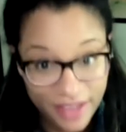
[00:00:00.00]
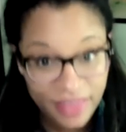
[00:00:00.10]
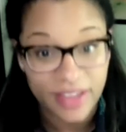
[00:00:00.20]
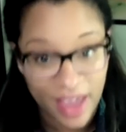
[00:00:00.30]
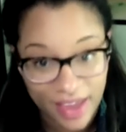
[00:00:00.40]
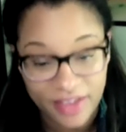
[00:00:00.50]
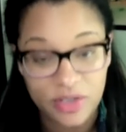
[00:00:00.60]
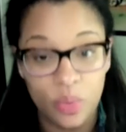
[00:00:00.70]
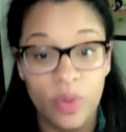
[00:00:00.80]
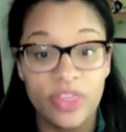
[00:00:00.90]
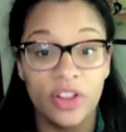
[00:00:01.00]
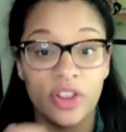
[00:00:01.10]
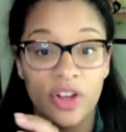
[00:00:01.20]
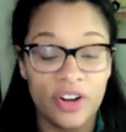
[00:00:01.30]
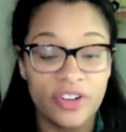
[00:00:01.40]
the case with the
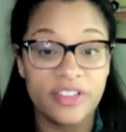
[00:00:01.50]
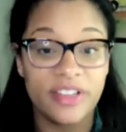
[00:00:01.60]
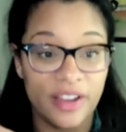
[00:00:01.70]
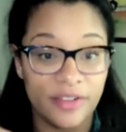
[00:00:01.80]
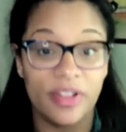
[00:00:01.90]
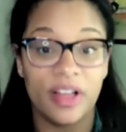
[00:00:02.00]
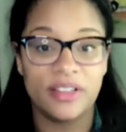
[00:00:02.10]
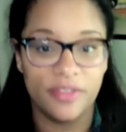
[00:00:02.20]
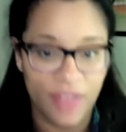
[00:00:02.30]
largest influx of